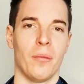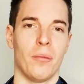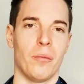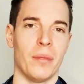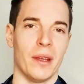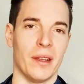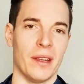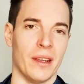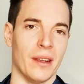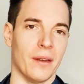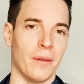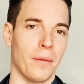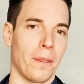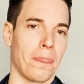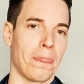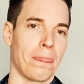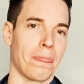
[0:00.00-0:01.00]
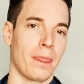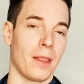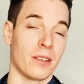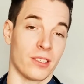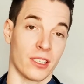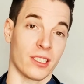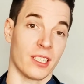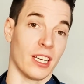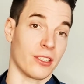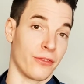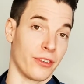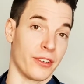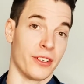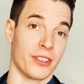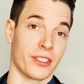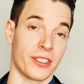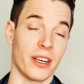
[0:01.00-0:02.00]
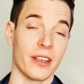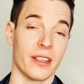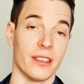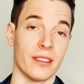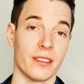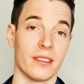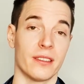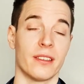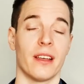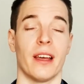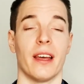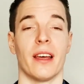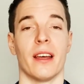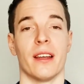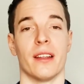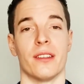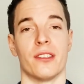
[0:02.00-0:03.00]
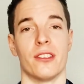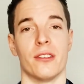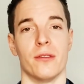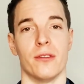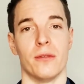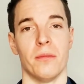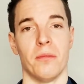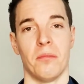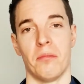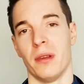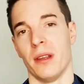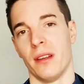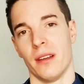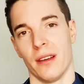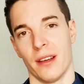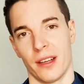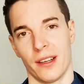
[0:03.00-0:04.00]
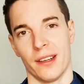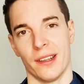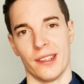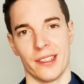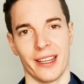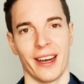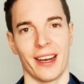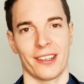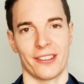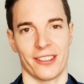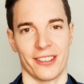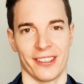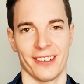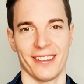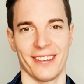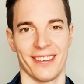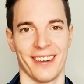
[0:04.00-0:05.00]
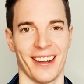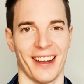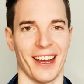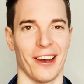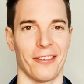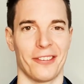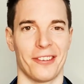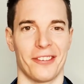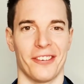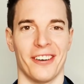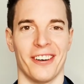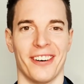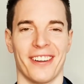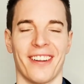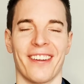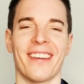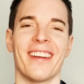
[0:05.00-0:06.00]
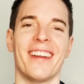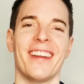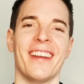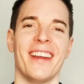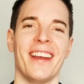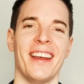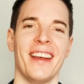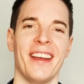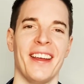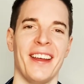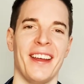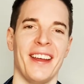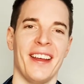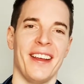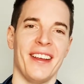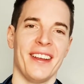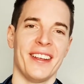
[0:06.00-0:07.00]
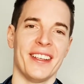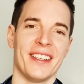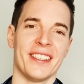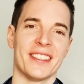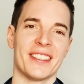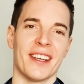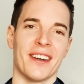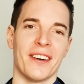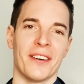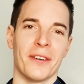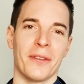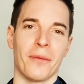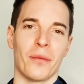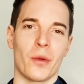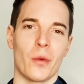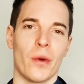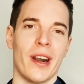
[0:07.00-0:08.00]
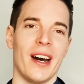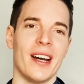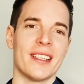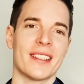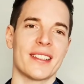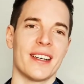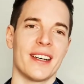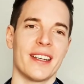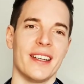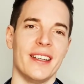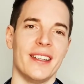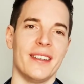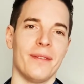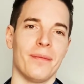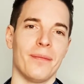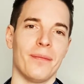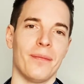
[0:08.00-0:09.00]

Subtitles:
be successful in your studies and to be a good doctor after all. So where I studied,